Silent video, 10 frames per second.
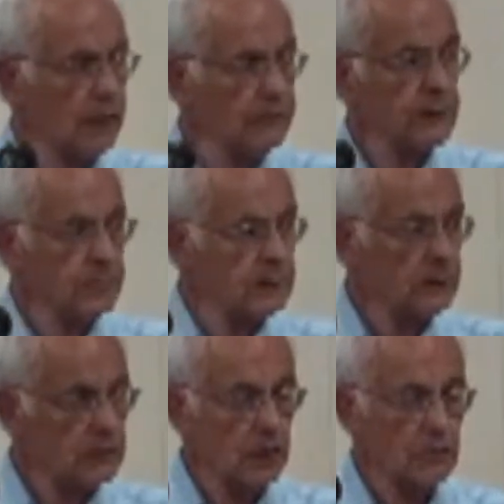
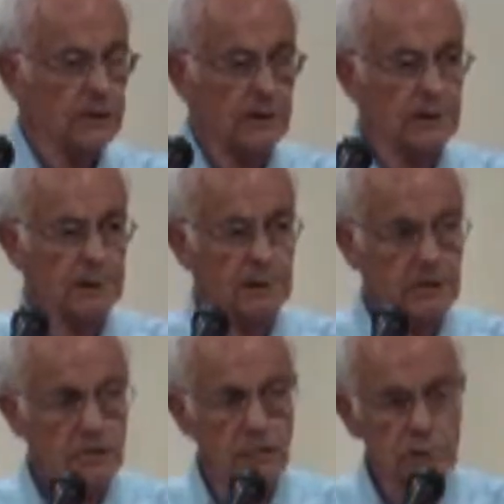everybody knows that
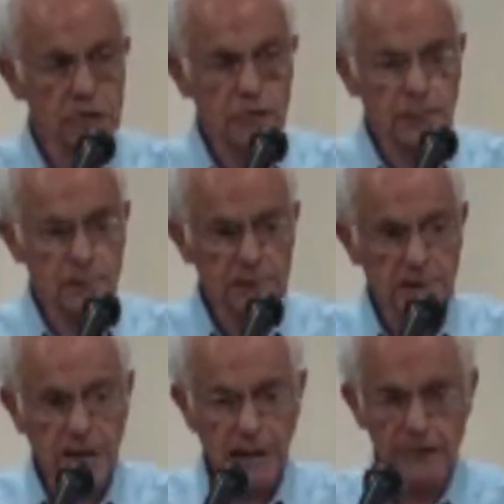according to the
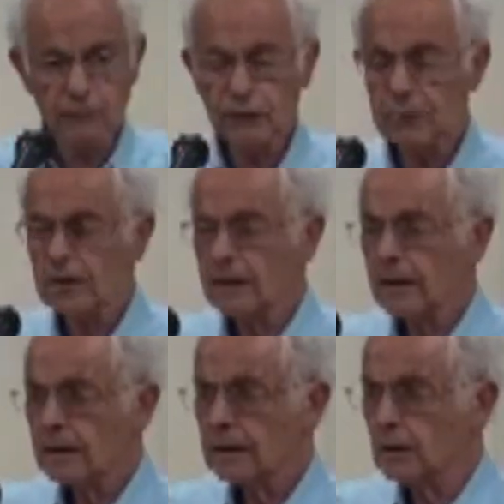Midrash,
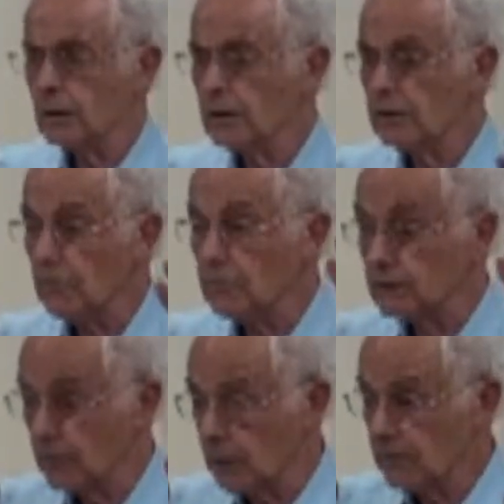he was
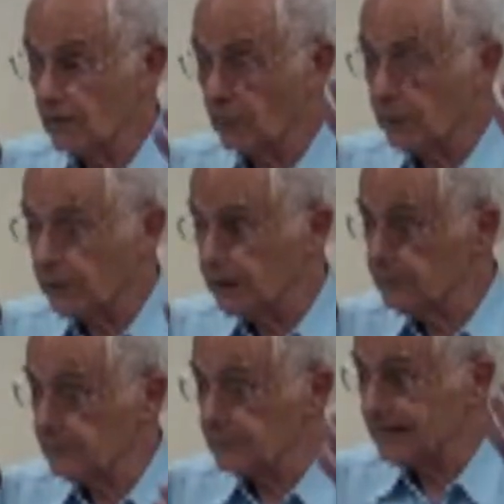
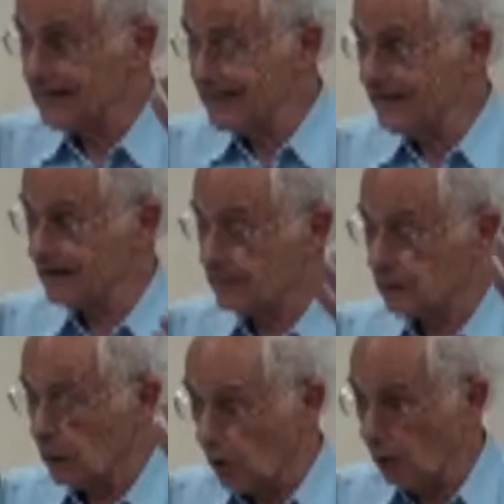37 years
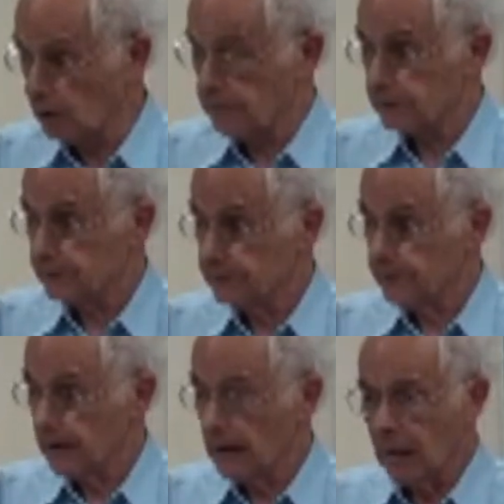old.
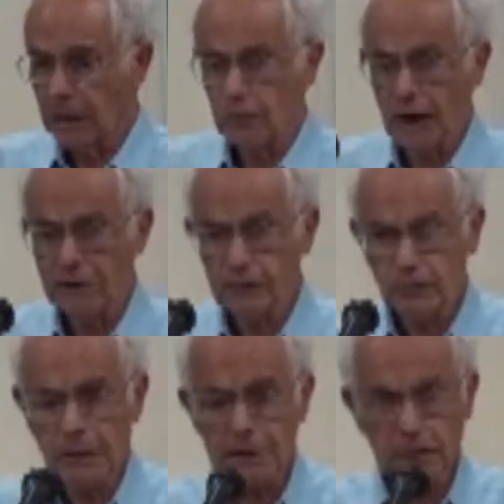And we have
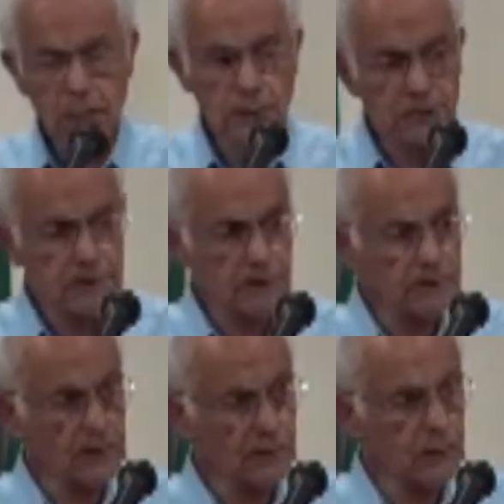to make a quick
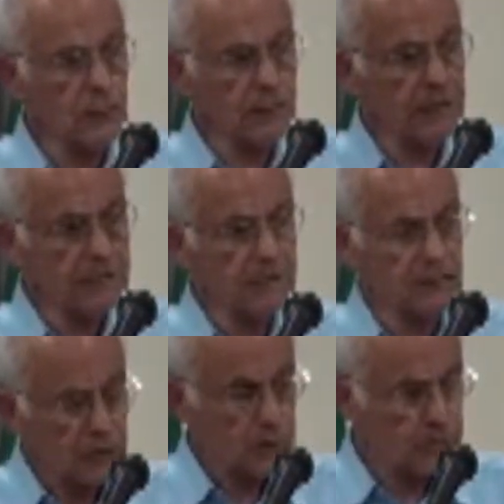decision whether
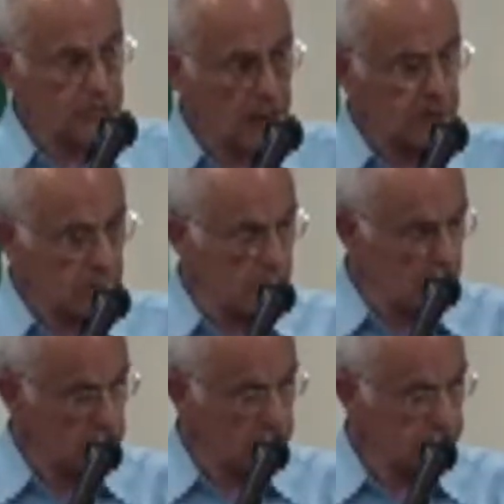this is pshat or
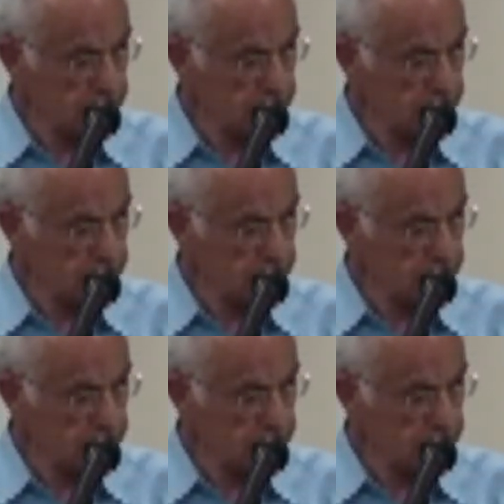not.